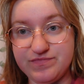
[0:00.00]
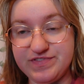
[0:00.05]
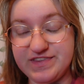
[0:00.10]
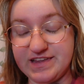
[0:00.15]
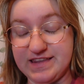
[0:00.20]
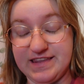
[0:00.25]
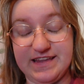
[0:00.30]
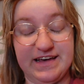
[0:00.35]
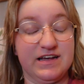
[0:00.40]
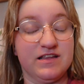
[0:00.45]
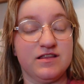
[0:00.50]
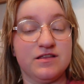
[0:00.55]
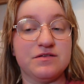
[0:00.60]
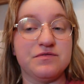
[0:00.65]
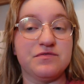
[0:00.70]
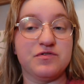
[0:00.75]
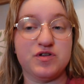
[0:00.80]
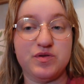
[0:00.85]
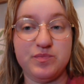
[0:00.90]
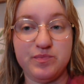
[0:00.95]
length
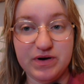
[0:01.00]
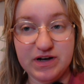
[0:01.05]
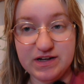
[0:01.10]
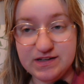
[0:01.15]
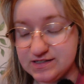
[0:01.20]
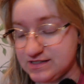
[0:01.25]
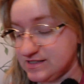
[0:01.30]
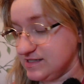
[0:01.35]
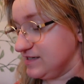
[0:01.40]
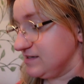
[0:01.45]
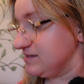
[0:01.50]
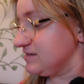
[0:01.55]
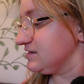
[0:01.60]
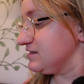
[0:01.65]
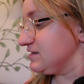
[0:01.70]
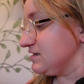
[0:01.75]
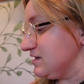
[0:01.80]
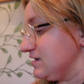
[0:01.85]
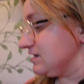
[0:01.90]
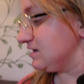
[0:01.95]
for the butt.
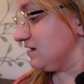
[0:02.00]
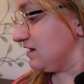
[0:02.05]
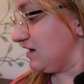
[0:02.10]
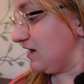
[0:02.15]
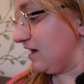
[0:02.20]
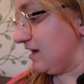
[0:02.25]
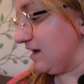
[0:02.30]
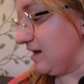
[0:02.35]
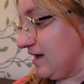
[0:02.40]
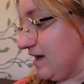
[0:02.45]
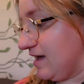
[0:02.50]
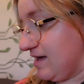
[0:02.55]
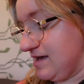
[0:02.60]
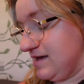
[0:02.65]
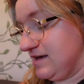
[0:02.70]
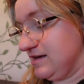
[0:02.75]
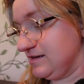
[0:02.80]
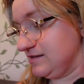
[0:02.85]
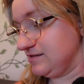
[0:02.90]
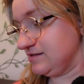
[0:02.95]

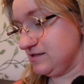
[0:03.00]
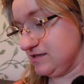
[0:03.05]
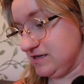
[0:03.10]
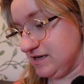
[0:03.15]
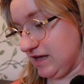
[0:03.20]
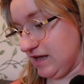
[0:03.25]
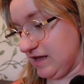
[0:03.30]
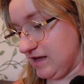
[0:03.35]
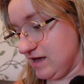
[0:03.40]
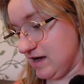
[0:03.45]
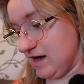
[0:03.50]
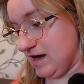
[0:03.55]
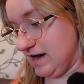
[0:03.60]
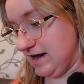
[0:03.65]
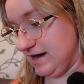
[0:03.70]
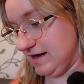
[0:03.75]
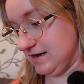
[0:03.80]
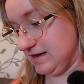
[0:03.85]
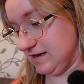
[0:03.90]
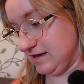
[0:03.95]
And today
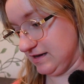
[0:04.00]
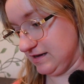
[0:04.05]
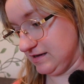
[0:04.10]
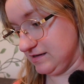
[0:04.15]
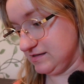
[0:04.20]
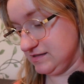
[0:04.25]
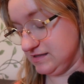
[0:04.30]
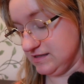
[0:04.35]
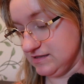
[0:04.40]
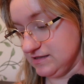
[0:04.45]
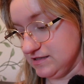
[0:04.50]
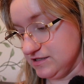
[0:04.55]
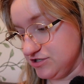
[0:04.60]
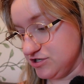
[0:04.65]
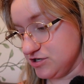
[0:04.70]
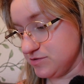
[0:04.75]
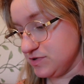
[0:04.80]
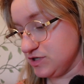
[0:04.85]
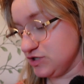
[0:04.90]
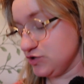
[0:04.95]
I did the
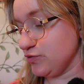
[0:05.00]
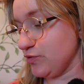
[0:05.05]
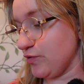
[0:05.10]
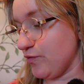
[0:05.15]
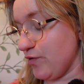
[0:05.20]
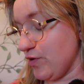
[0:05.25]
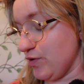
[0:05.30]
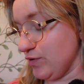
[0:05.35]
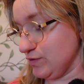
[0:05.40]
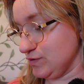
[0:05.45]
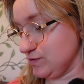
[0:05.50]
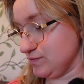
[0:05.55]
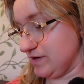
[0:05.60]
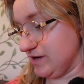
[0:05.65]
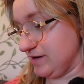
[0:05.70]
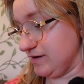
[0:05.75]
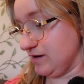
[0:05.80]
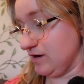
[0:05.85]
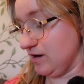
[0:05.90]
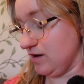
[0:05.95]
German short rows when
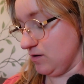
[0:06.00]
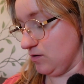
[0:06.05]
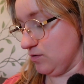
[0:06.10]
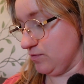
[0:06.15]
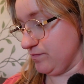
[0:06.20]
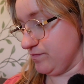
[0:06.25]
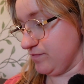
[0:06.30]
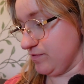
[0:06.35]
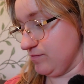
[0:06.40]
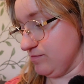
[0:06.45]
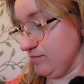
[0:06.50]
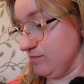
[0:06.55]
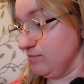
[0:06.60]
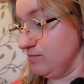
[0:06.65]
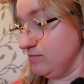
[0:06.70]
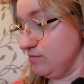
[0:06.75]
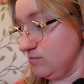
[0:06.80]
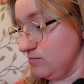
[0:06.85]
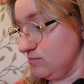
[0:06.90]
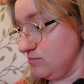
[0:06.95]
I got home from
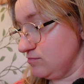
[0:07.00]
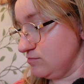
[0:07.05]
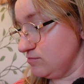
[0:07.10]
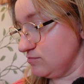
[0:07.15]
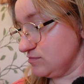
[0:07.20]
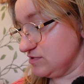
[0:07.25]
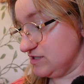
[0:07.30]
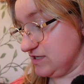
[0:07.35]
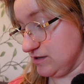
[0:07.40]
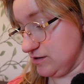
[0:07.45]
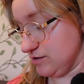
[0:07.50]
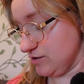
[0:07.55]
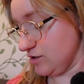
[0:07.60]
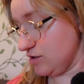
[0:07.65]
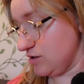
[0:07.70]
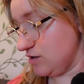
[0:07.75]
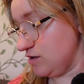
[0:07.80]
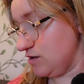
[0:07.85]
dinner,